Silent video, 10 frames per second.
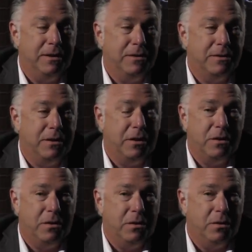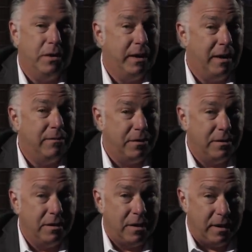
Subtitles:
years ago or whatever,